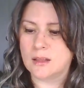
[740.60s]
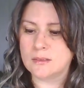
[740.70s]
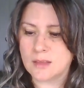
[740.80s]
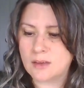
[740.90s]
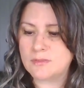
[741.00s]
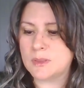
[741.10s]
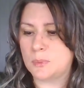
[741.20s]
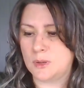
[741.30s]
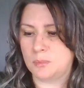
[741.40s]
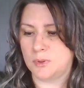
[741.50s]
Love the
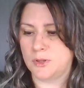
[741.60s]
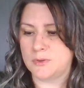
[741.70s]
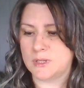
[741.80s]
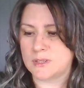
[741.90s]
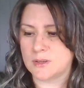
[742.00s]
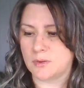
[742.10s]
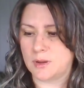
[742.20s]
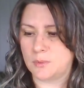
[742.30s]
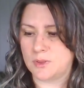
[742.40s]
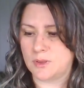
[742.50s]
people who
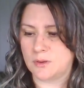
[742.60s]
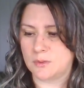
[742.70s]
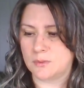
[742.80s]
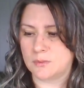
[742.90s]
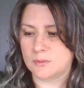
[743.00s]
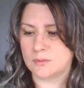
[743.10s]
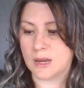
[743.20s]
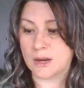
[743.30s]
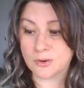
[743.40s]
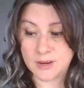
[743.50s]
disagree with you.
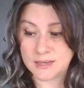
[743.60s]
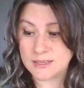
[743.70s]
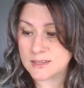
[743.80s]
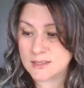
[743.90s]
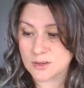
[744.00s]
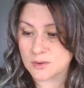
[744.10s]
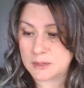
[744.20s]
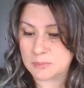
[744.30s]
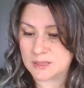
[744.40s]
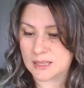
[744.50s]
Agree to
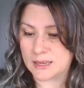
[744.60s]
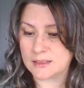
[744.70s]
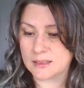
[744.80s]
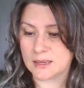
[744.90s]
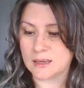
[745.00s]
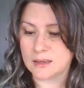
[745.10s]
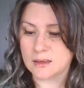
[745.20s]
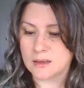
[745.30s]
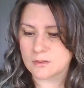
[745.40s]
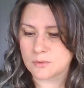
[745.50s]
disagree politely.
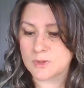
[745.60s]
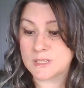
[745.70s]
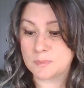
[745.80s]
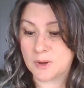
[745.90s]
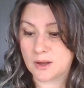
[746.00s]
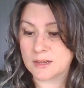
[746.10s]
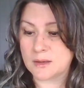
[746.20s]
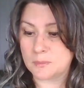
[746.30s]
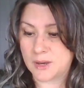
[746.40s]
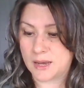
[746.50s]
Respond
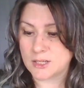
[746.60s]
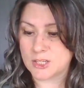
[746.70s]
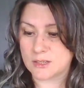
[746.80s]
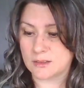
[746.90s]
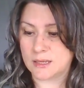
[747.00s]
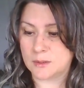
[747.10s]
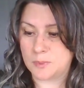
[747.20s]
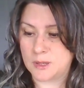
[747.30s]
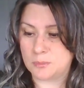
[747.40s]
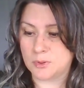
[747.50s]
compassionately to
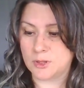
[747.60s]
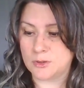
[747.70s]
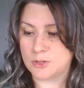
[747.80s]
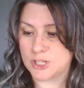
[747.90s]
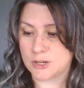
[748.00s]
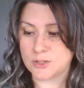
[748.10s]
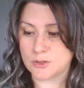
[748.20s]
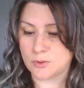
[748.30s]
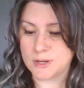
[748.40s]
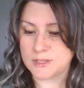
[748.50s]
people who share
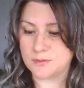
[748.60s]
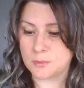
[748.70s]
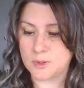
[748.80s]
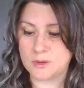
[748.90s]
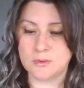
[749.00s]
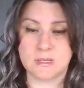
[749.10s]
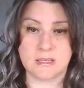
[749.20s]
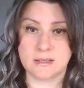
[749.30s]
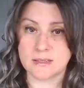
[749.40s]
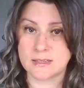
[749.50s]
stories of abuse
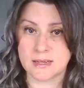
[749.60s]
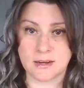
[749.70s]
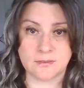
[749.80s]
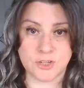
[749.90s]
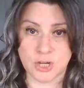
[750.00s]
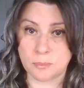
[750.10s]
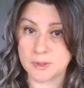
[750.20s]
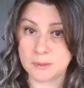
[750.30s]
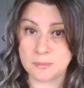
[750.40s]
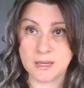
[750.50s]
instead of
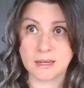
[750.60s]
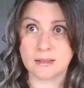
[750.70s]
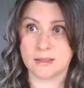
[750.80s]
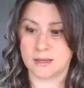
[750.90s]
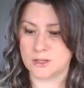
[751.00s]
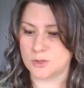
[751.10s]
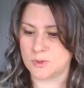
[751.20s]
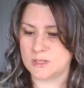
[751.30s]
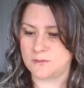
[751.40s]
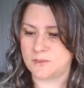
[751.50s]
jumping immediately into
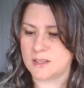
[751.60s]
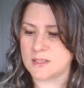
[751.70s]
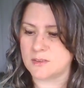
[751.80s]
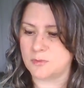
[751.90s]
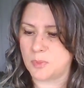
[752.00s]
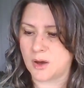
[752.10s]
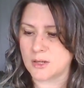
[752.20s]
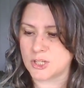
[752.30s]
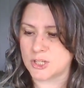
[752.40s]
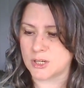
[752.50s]
a defensive
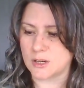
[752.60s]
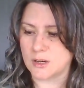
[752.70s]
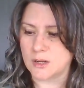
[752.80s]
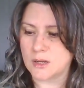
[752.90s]
posture.